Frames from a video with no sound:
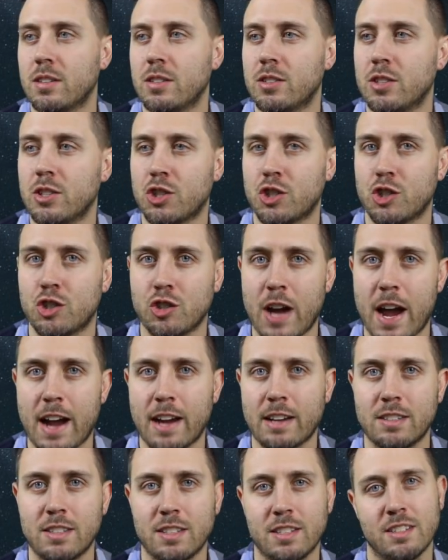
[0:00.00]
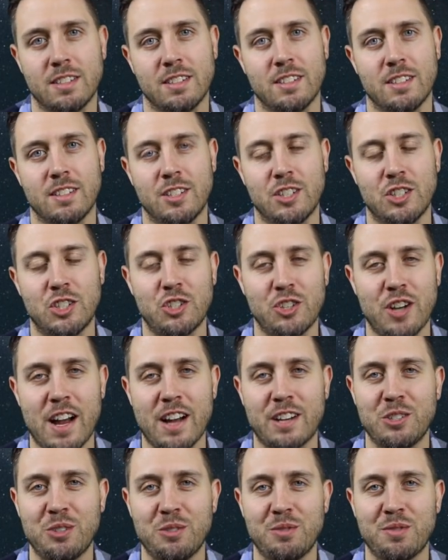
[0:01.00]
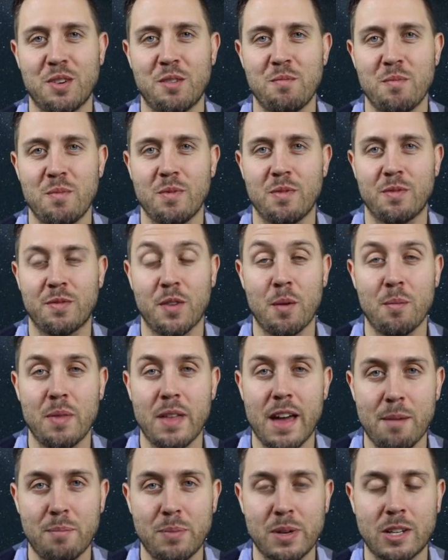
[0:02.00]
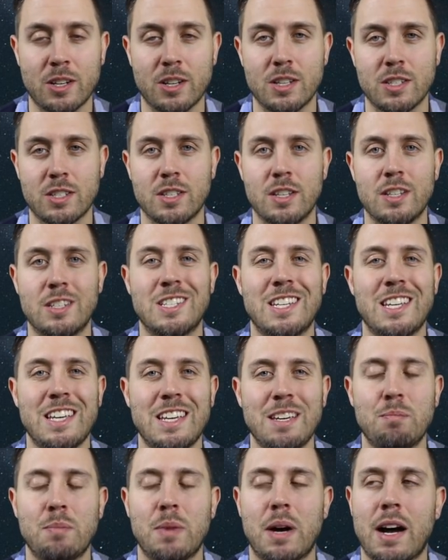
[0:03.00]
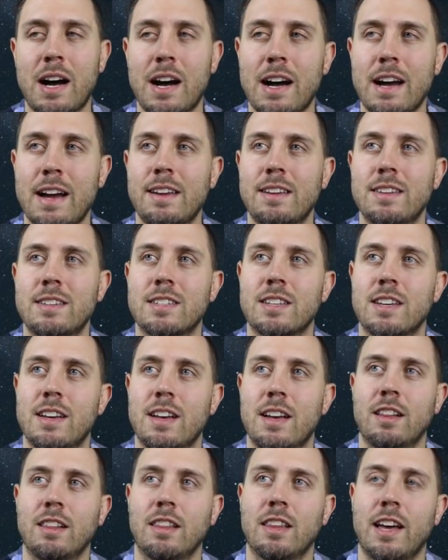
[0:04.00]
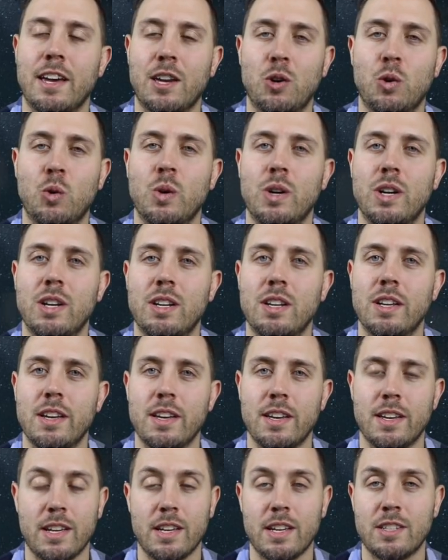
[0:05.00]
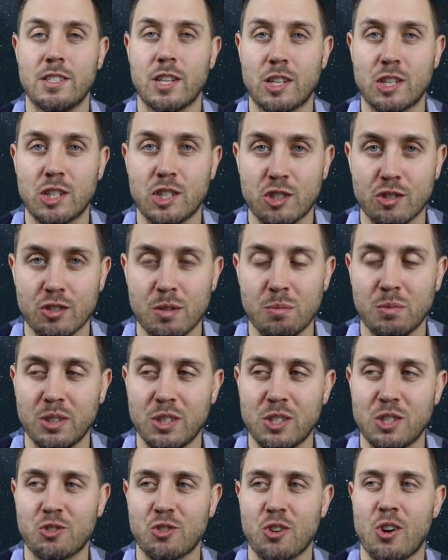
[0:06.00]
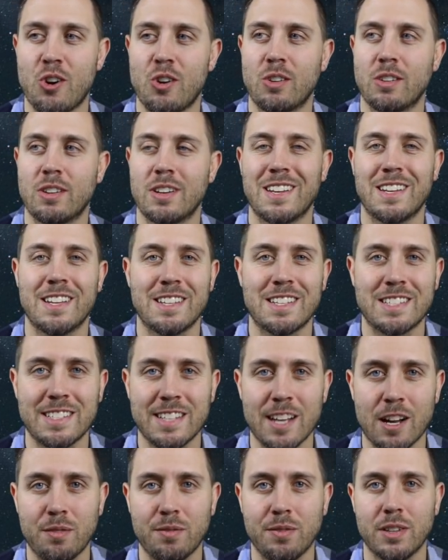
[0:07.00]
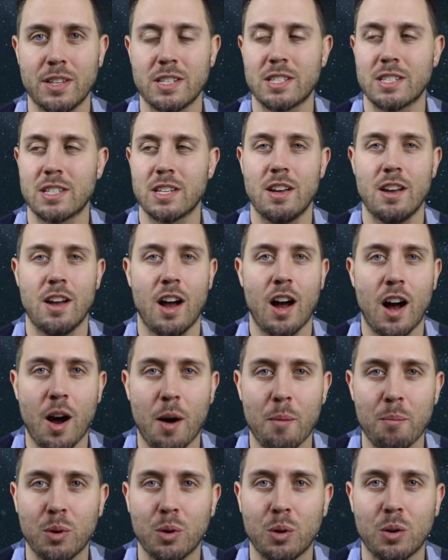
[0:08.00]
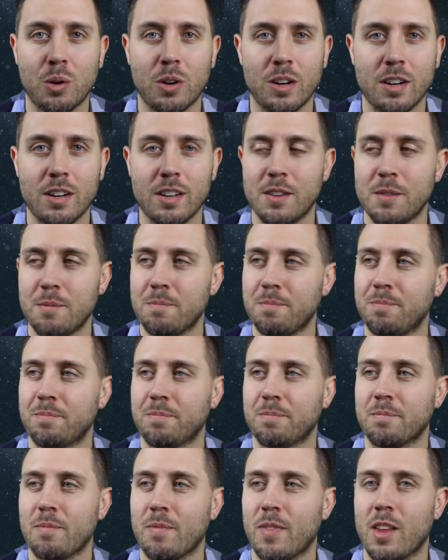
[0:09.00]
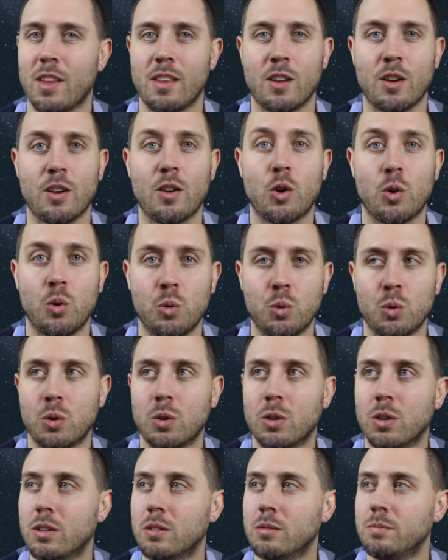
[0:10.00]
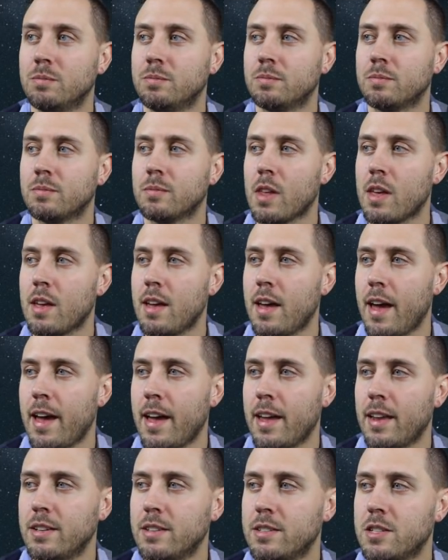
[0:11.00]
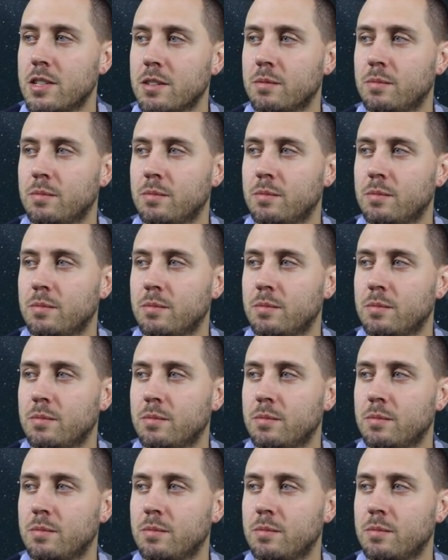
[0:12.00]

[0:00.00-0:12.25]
distract you from that, because the team behind Litecoin is extremely strong, selfless, humble, cool. And